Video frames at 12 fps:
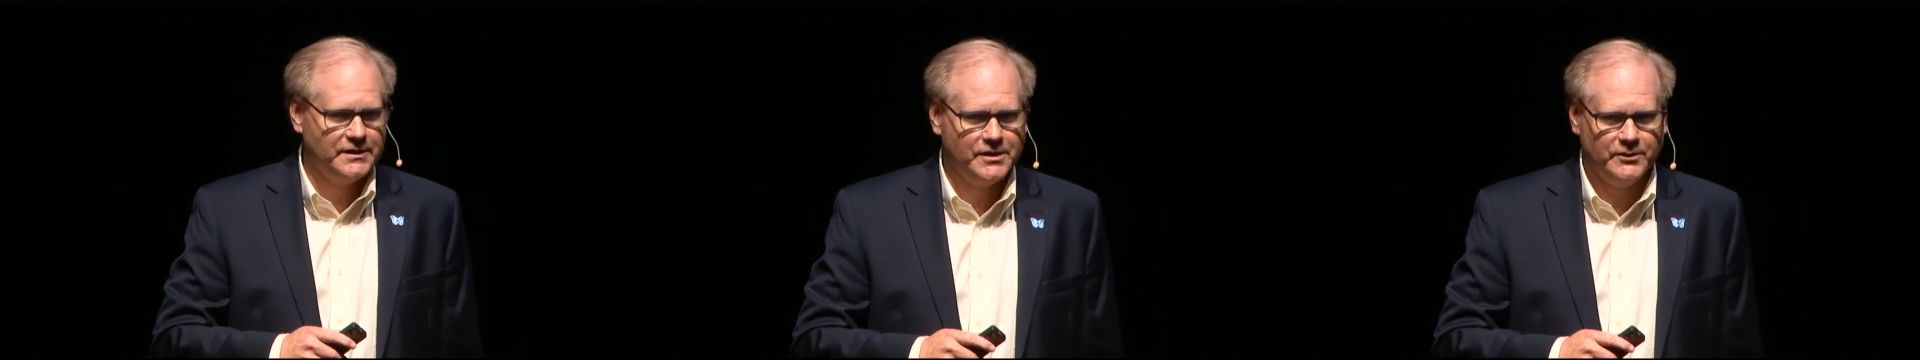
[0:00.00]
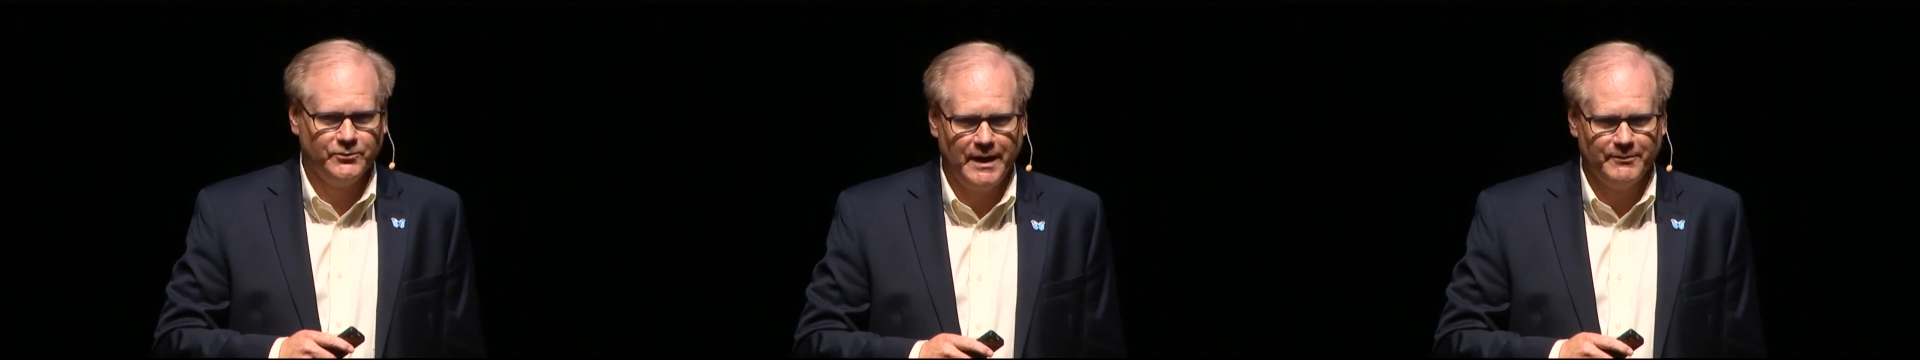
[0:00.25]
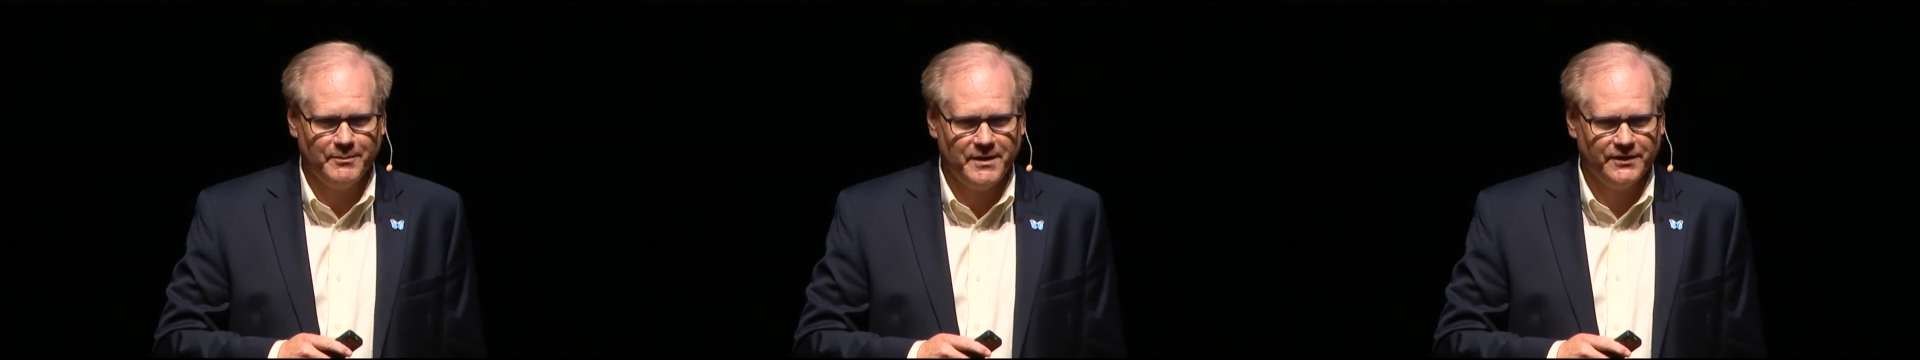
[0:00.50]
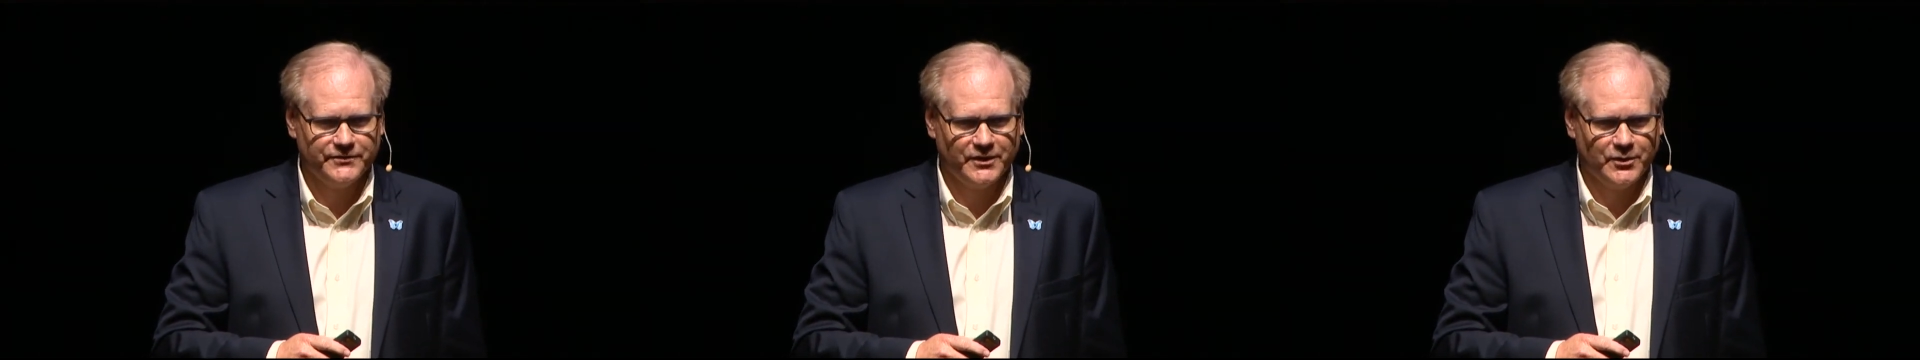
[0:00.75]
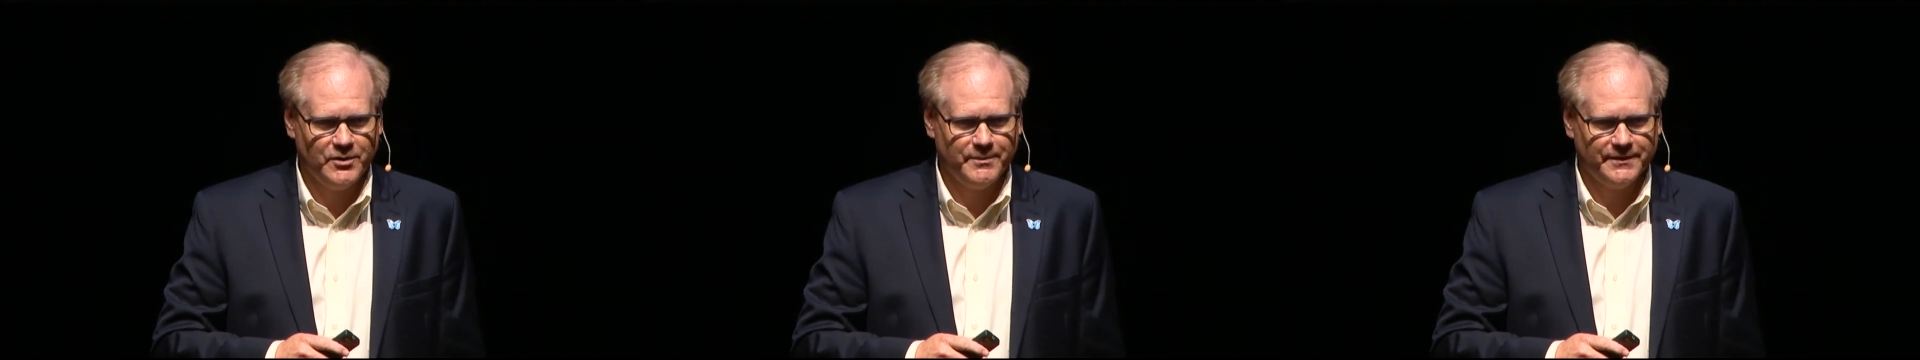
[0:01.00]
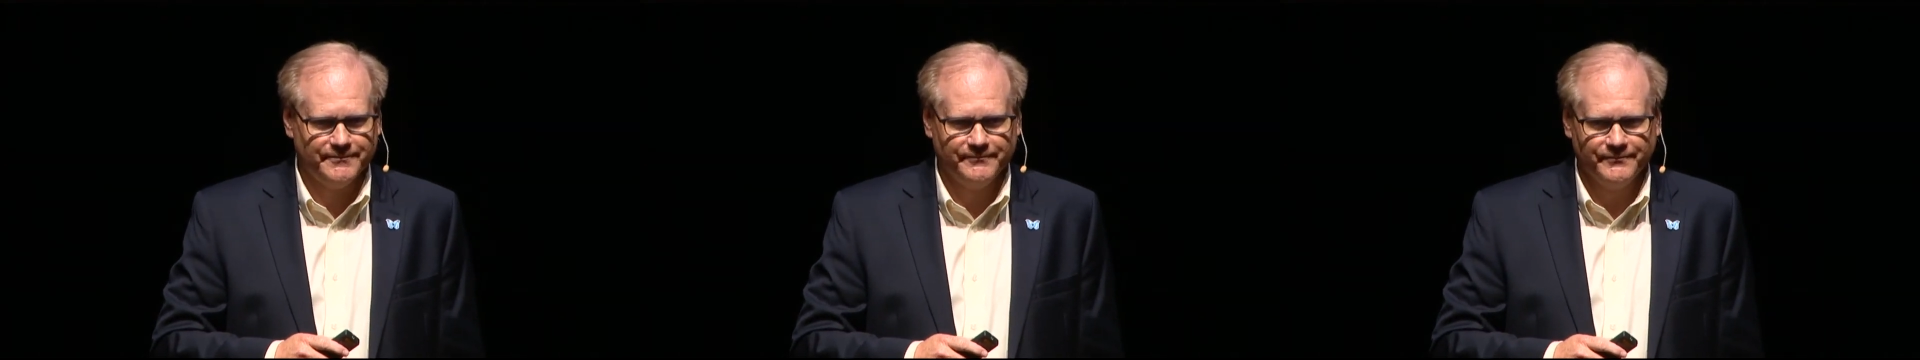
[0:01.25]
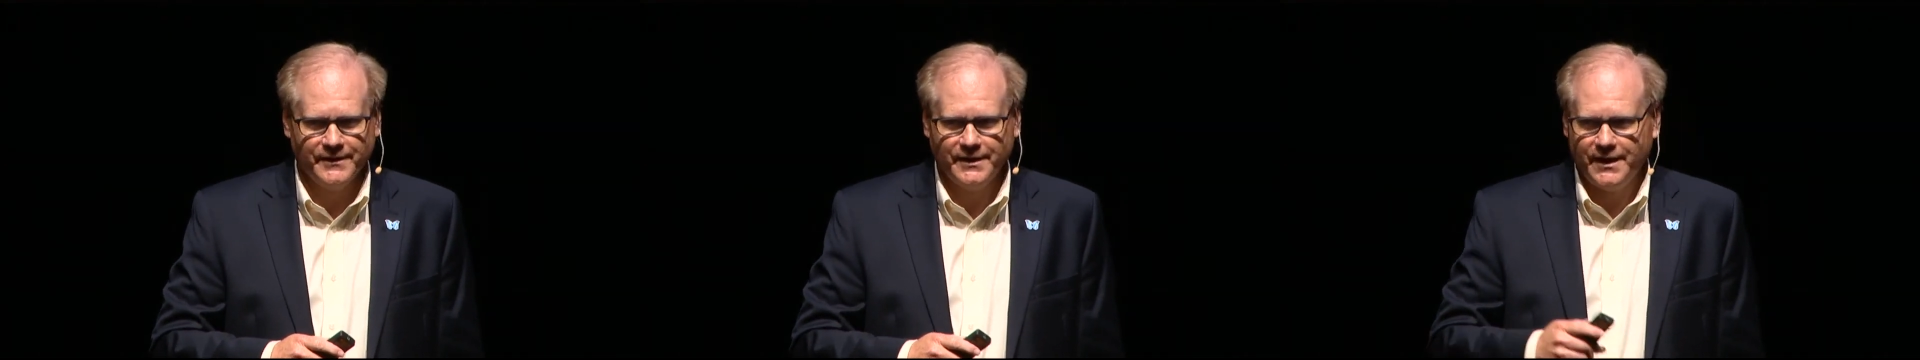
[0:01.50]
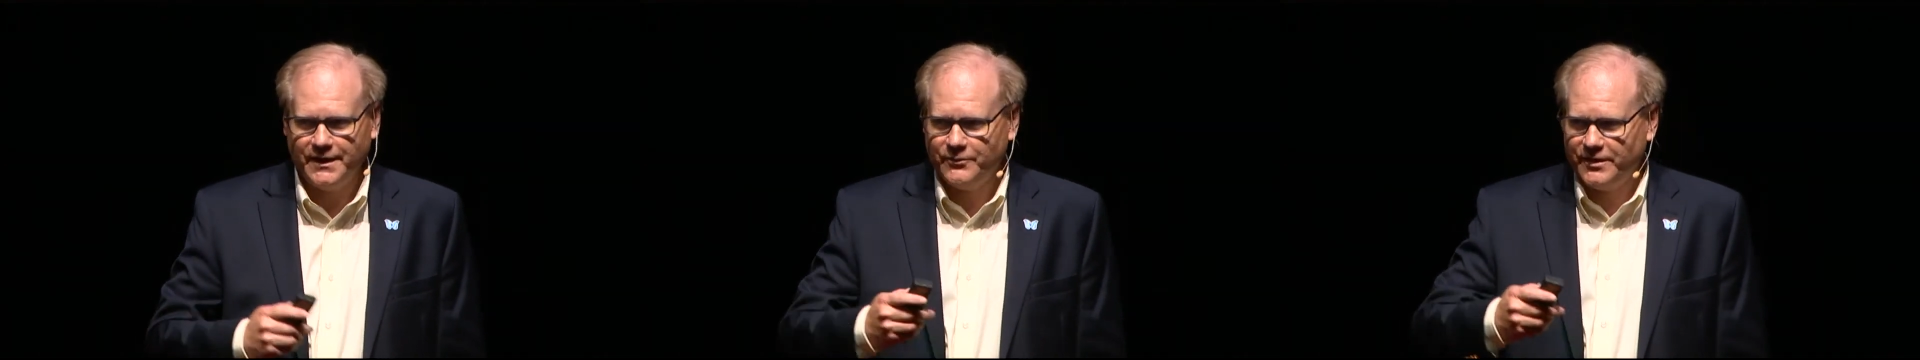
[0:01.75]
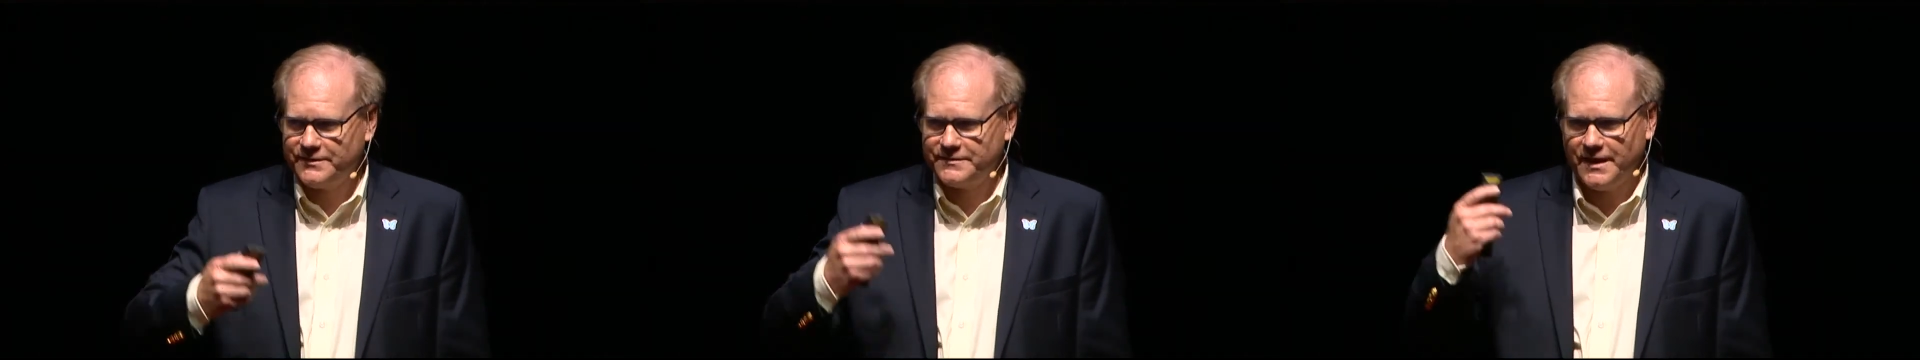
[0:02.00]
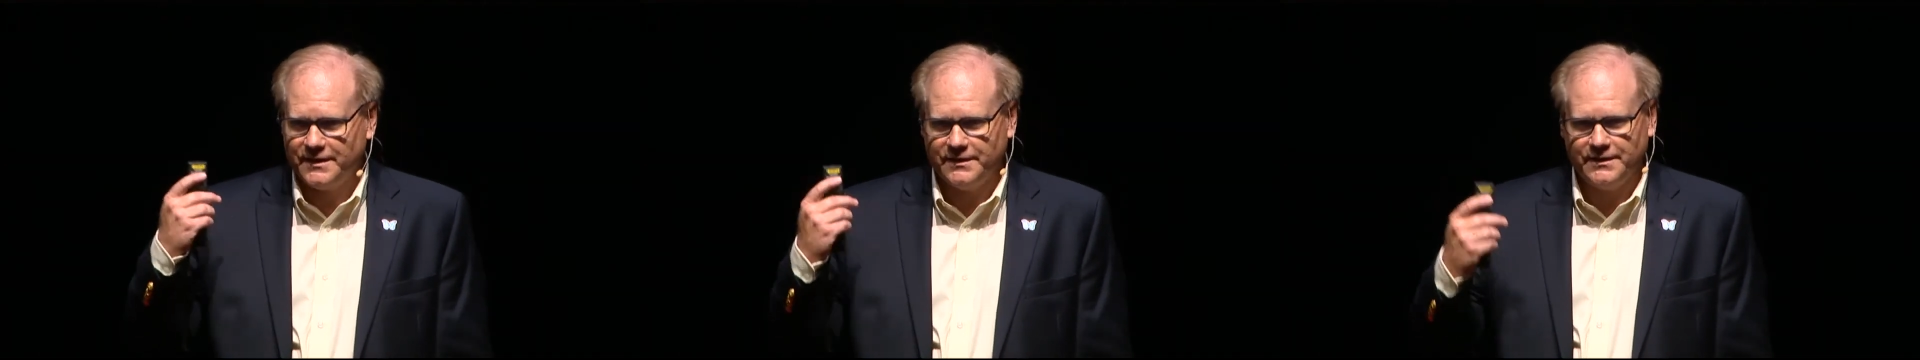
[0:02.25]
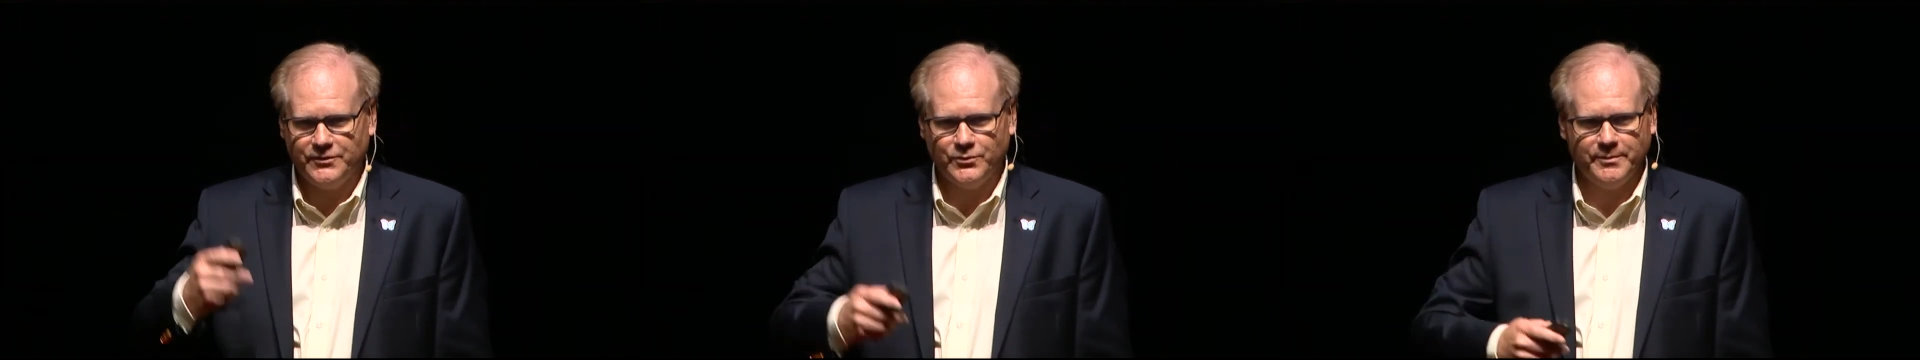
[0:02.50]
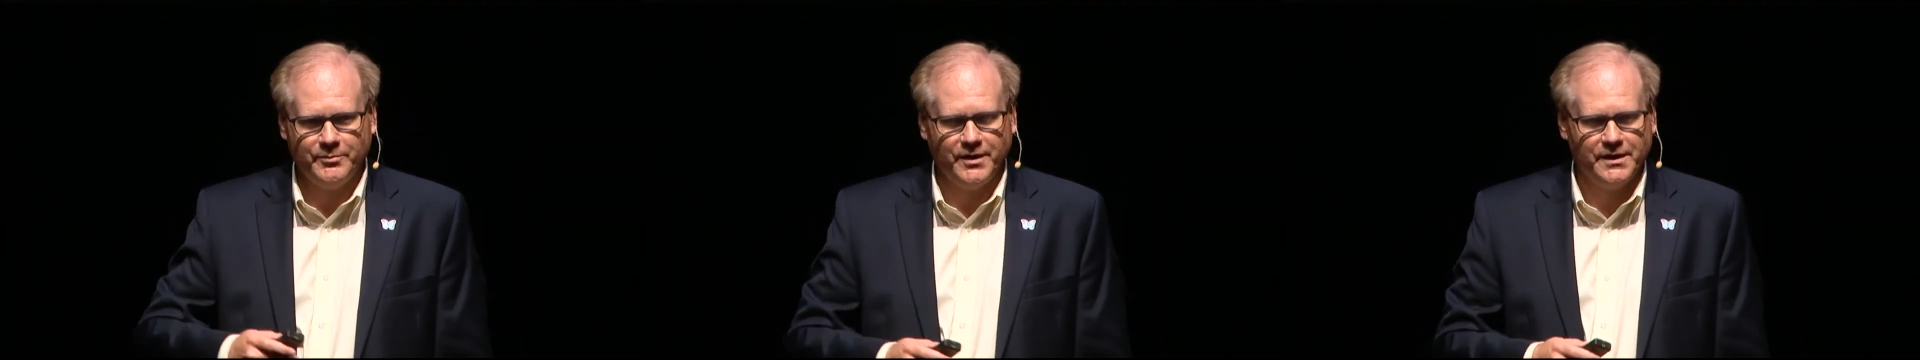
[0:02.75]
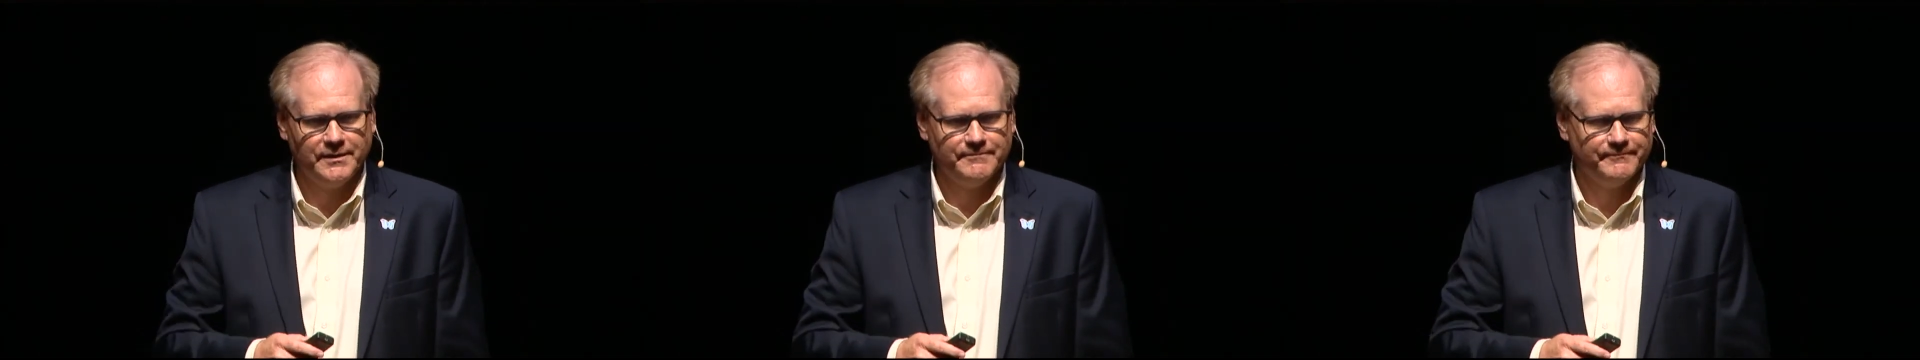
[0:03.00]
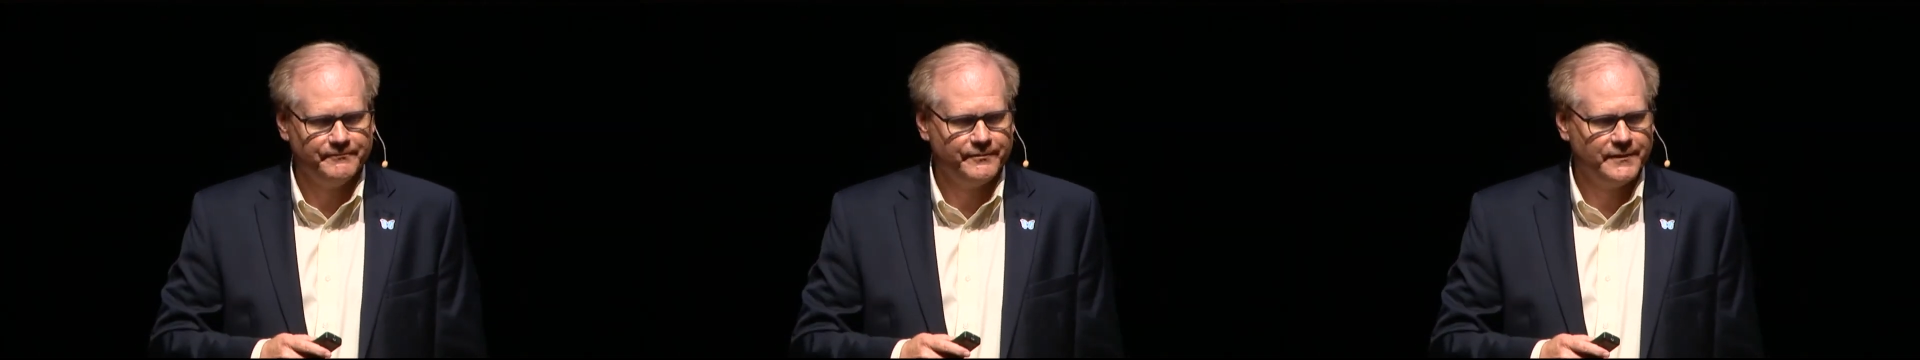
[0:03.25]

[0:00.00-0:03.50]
called rhabdomyosarcoma, and it extended into her brain.